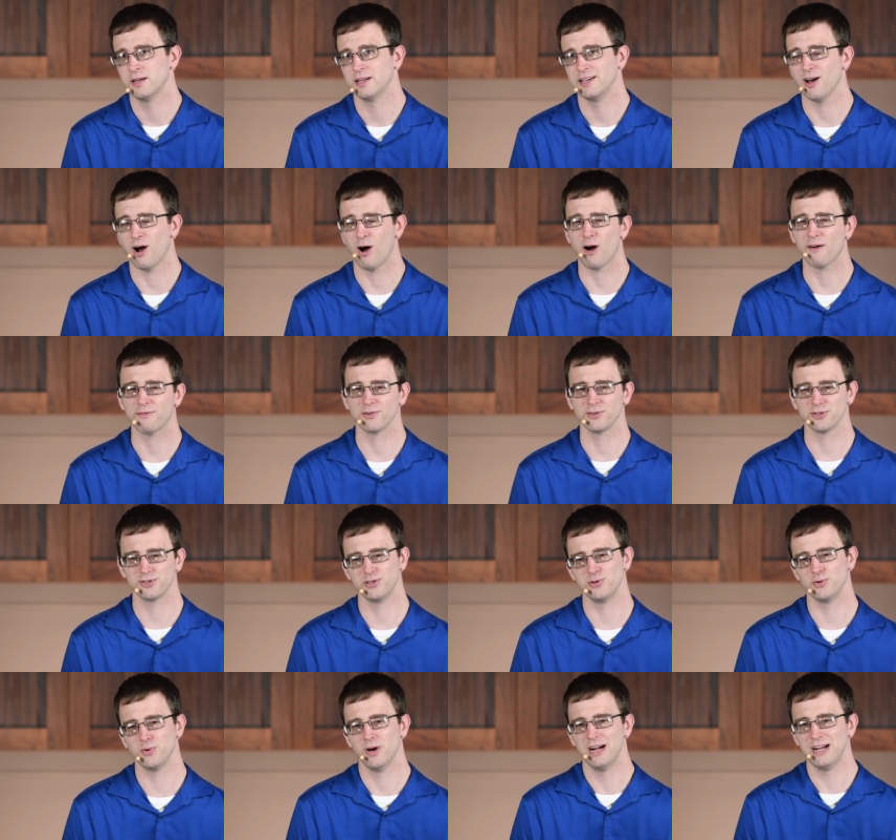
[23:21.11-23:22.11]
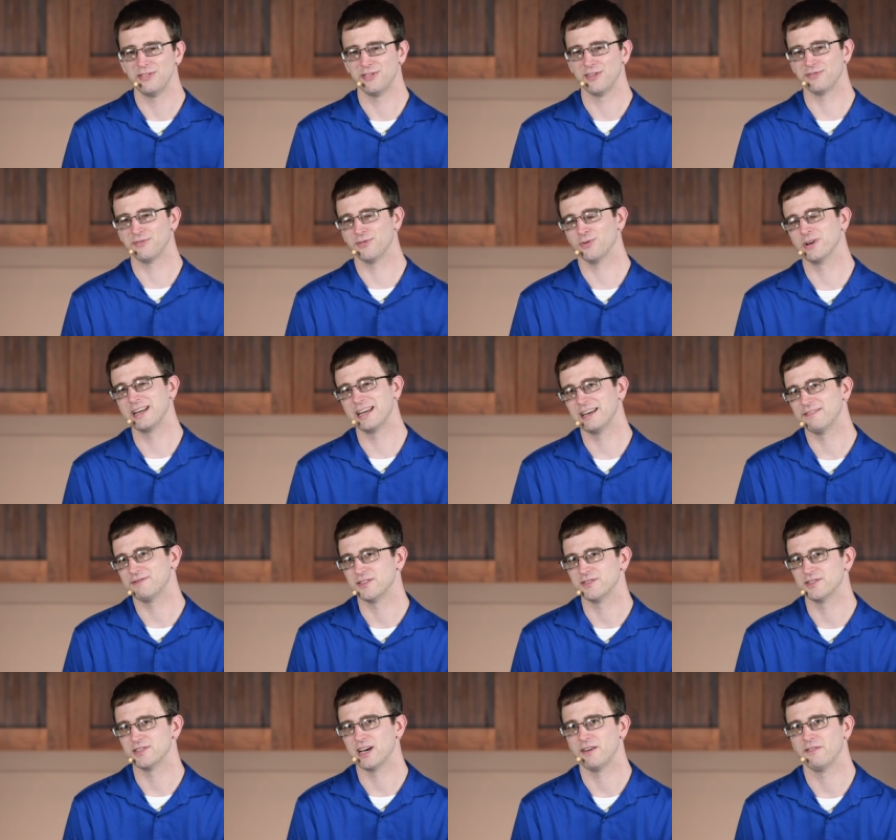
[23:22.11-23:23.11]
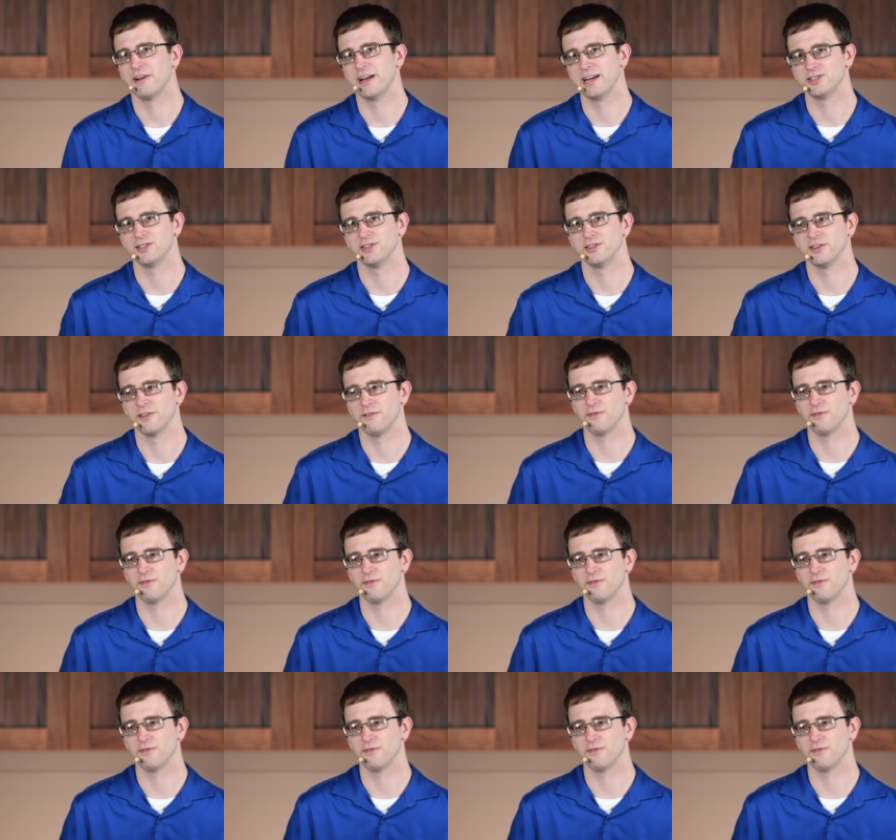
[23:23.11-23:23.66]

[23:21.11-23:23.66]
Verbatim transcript: He offers you the free gift of salvation,